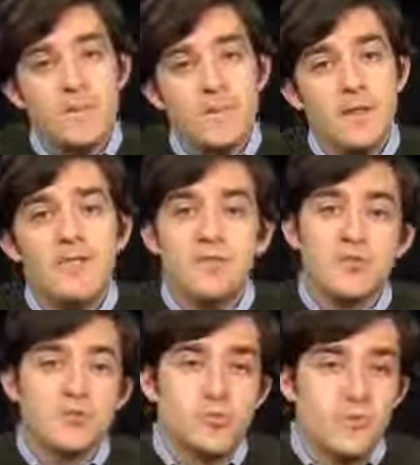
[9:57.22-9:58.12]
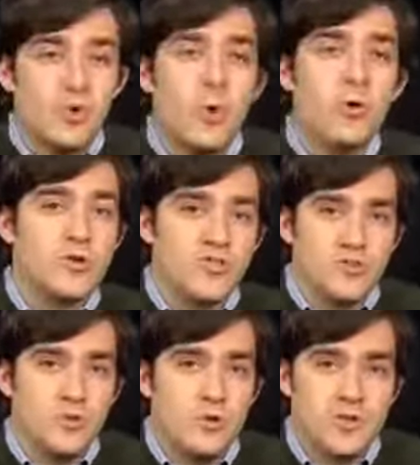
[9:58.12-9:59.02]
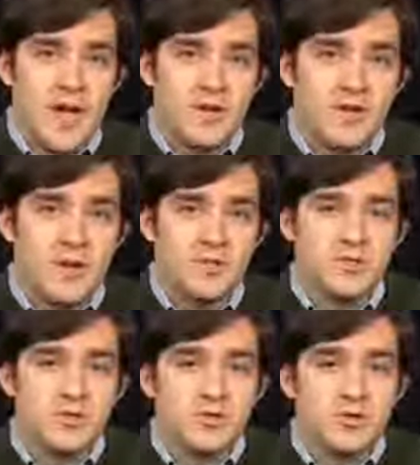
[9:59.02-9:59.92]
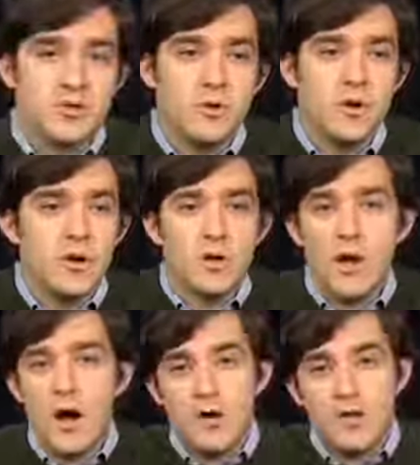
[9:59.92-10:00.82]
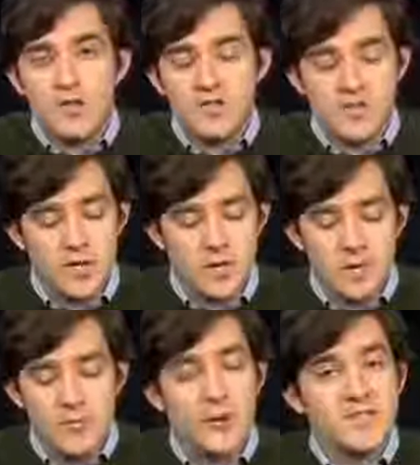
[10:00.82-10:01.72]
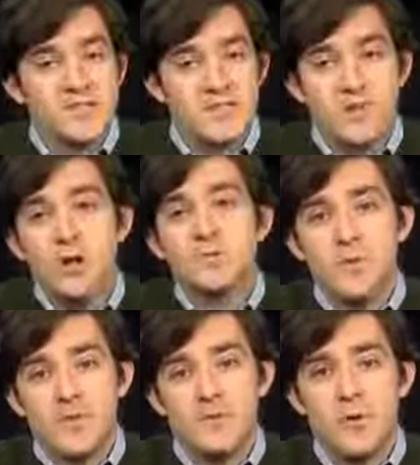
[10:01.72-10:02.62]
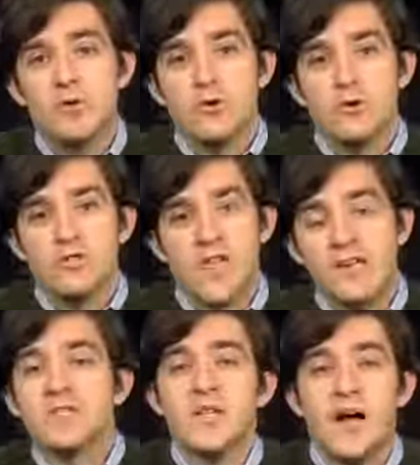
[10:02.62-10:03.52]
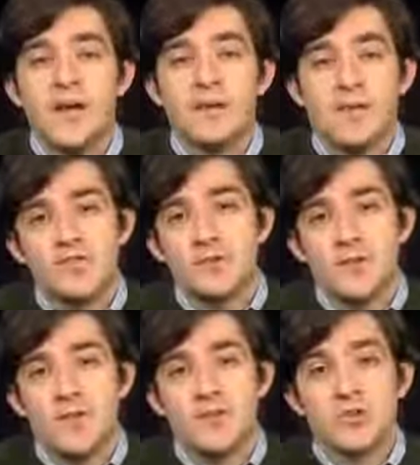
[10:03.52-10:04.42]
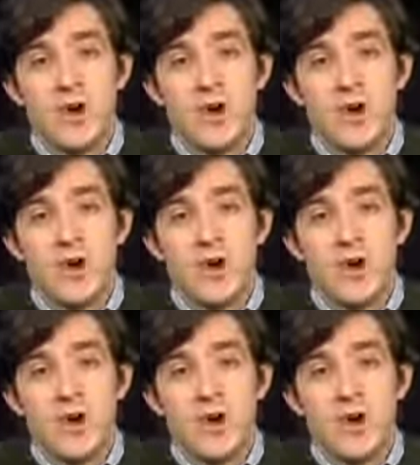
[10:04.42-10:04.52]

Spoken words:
even if the Supreme Court doesn't hold an act unconstitutional, Congress, the president, and ultimately the voters can decide that certain things are